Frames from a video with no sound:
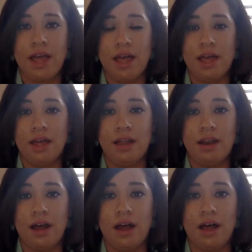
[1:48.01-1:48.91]

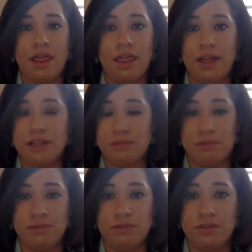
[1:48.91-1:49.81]
and that's been
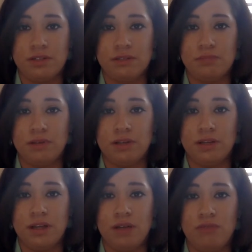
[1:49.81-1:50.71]
my focus. But
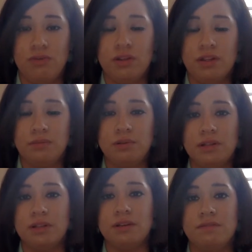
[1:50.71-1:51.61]
I really
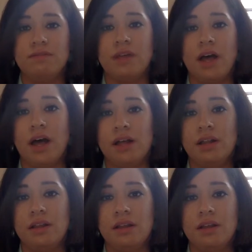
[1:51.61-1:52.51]
believe that
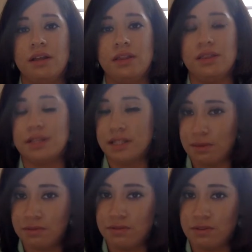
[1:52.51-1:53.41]
things
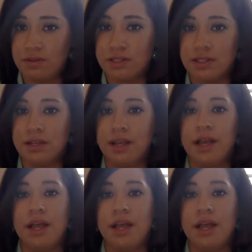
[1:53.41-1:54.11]
happen for a reason.